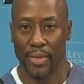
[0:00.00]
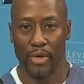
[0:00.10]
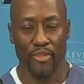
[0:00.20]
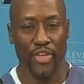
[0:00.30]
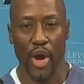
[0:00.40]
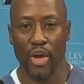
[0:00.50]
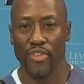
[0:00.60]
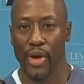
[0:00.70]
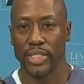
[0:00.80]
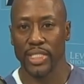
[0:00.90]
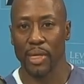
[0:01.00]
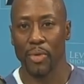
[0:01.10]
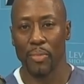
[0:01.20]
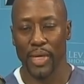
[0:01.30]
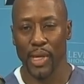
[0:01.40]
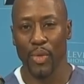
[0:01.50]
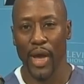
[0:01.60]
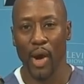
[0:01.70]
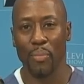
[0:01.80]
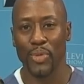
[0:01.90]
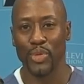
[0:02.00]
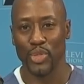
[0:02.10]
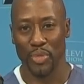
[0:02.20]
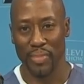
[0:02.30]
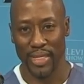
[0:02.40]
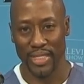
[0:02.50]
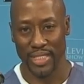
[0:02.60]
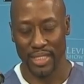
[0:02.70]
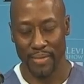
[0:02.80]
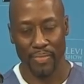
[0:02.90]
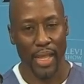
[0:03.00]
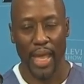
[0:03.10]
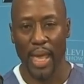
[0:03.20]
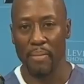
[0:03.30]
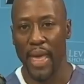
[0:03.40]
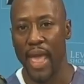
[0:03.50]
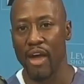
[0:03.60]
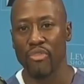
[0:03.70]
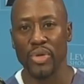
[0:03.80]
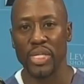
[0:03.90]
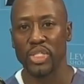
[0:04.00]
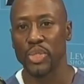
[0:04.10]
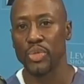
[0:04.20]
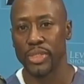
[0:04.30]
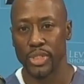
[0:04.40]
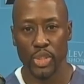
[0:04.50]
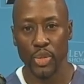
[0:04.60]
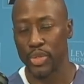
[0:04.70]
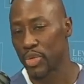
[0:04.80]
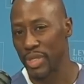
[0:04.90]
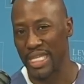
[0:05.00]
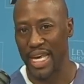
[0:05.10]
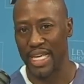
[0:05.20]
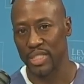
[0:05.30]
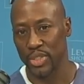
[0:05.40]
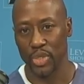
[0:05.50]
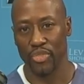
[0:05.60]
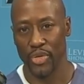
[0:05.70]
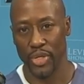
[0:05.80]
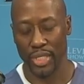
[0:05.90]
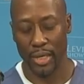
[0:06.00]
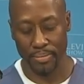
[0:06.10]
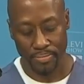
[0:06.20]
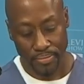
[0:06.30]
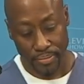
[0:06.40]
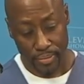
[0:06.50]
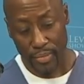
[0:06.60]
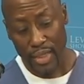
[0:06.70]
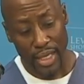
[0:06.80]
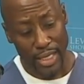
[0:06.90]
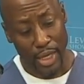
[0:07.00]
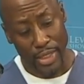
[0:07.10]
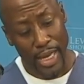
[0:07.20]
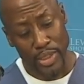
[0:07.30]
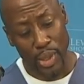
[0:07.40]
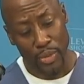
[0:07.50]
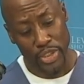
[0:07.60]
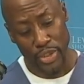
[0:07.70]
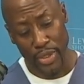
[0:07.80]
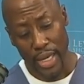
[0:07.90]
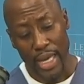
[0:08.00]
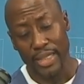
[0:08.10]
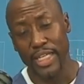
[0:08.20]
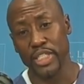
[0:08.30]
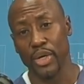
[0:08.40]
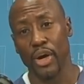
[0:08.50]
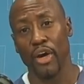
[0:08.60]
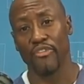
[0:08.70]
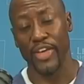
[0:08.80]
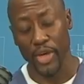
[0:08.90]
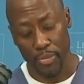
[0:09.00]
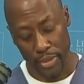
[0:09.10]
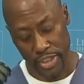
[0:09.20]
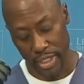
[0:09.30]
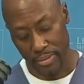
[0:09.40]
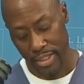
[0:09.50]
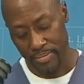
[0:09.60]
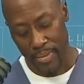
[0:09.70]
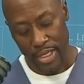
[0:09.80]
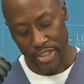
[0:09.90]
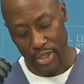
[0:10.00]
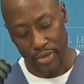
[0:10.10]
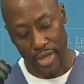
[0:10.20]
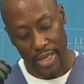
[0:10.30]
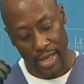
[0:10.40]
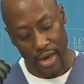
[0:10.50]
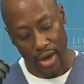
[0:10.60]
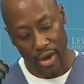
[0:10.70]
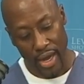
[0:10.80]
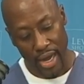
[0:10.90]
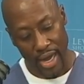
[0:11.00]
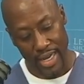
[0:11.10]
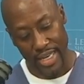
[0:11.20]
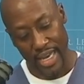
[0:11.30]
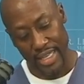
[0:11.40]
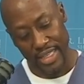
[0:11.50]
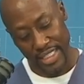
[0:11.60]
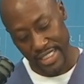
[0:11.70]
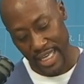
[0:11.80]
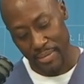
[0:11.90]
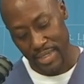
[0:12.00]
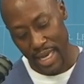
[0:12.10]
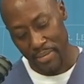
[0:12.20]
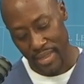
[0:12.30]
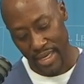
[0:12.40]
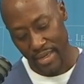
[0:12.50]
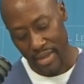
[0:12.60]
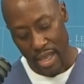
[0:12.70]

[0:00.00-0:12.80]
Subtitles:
Very, very simple, but it will help you tremendously. Every 2 to 3 days or so for your thumb. Now, the next one I will show you, these are our finger push-ups. So here, again, the same type thing.